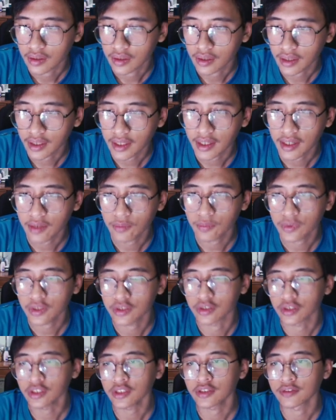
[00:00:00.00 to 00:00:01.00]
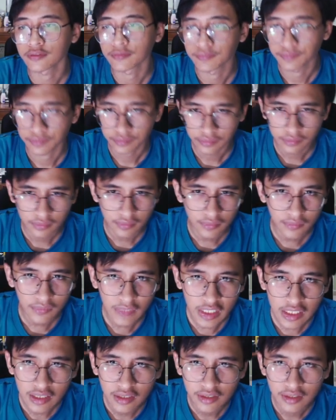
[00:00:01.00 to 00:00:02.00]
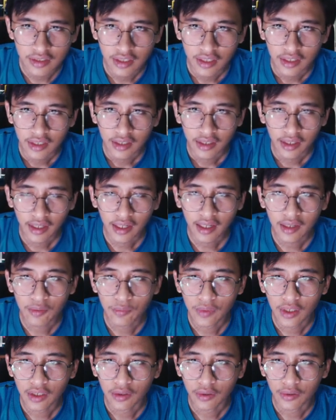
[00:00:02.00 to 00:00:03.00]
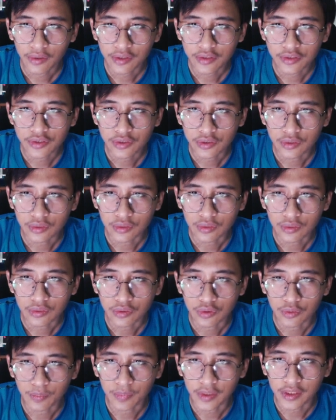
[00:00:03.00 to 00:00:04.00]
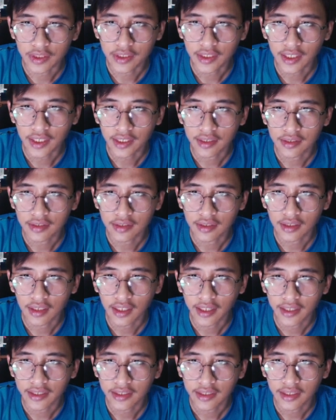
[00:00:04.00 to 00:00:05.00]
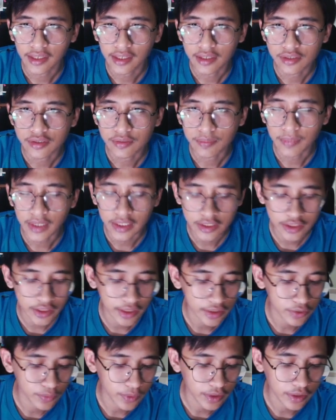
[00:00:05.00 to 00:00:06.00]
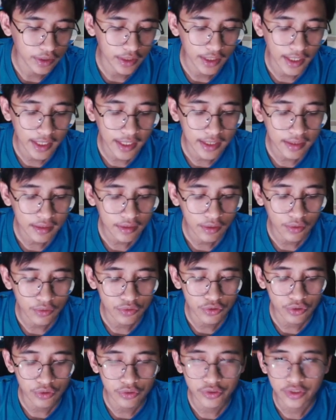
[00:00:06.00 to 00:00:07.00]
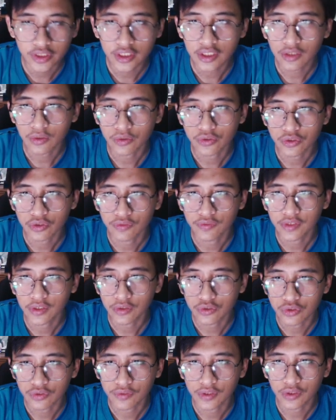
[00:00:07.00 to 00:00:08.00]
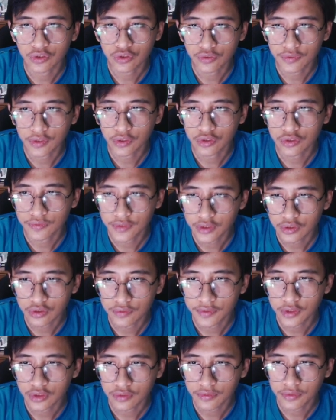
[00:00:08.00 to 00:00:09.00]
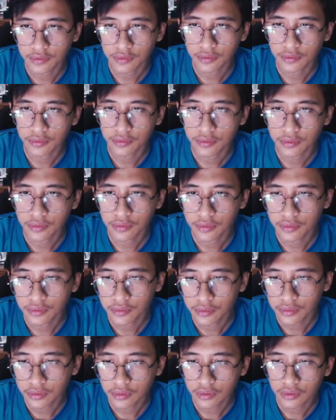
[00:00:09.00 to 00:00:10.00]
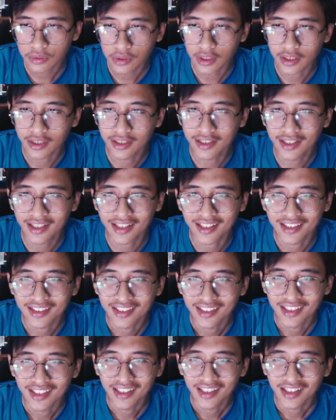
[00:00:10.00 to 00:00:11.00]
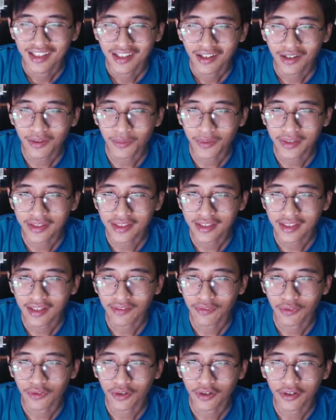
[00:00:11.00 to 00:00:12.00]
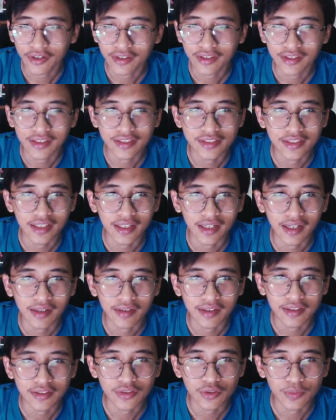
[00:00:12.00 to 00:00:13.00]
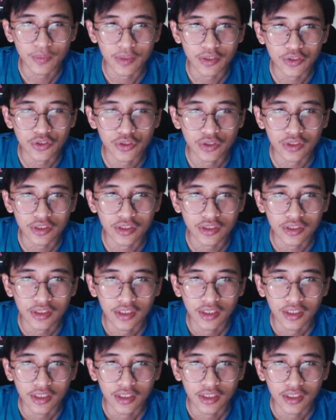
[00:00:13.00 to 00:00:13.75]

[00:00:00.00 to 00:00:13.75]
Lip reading: and we're good. And we are going to duplicate the line as much as we can. Control C, Control V, Control V, Control V, Control V, Control V, Control V. Oh, one thing that I forgot is that I need to make sure